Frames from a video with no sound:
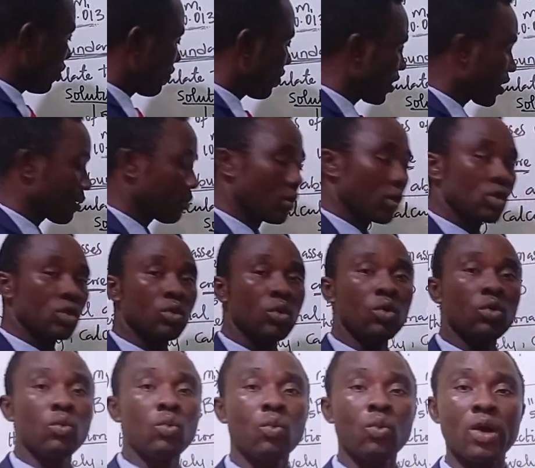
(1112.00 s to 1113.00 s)
you very much.
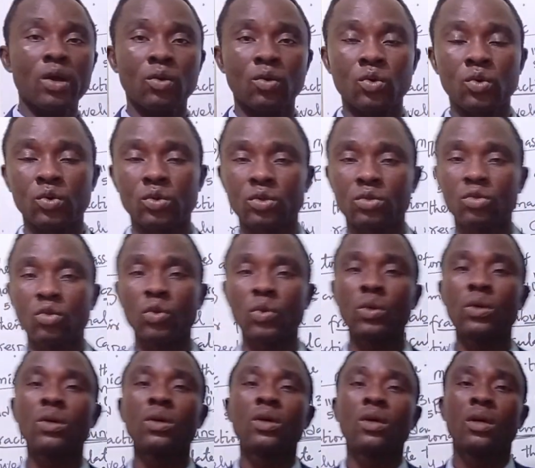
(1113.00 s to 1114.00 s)
Do good
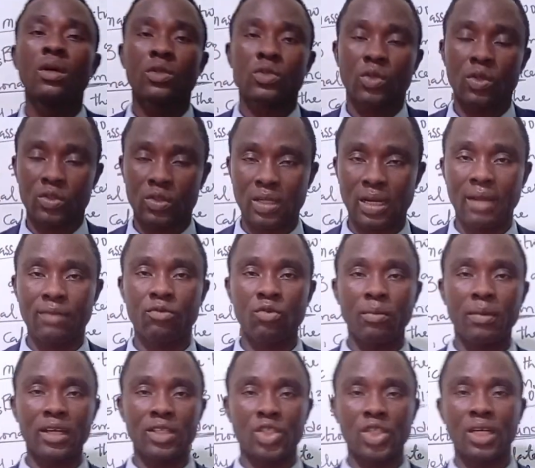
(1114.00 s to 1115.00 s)
to subscribe to
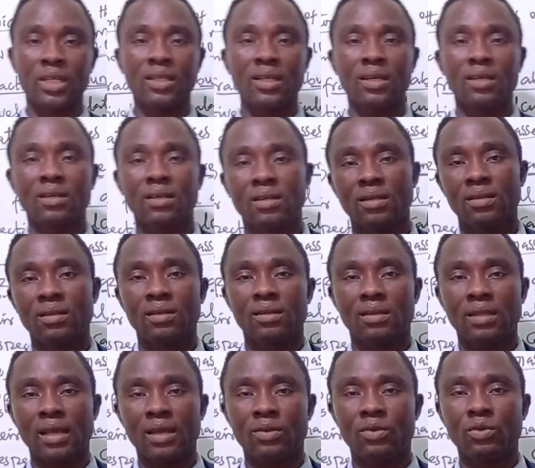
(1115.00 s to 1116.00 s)
my channel.
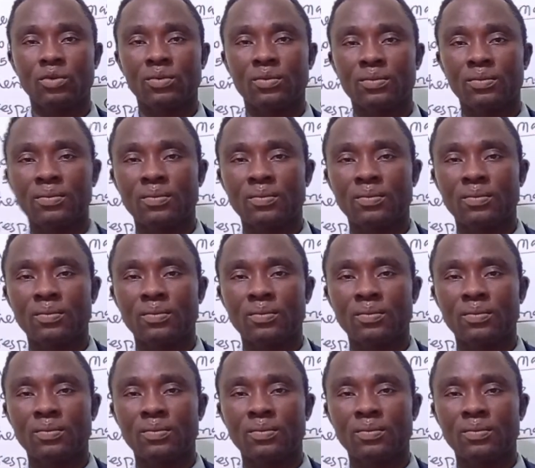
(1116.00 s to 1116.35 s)
Thank you.